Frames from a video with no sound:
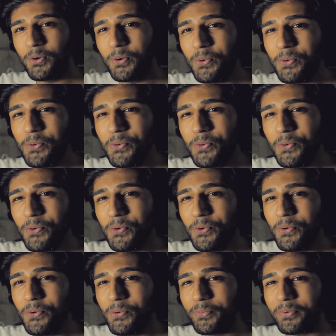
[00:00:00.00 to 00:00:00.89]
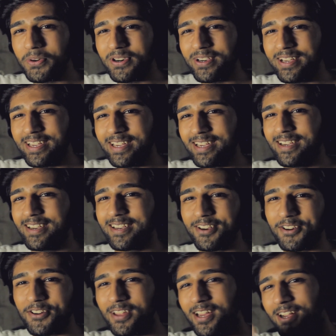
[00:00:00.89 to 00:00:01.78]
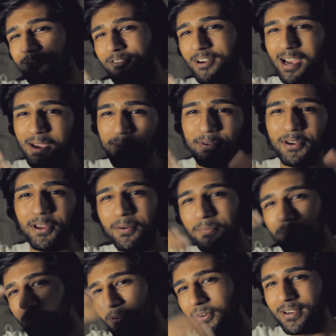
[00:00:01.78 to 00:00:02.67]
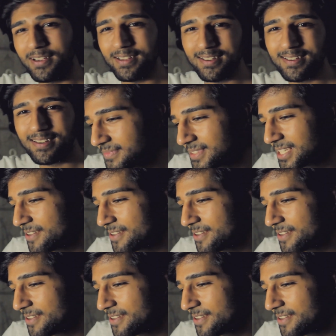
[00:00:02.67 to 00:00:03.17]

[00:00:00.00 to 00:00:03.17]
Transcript: Ooh, boy. Got that rhyming on point.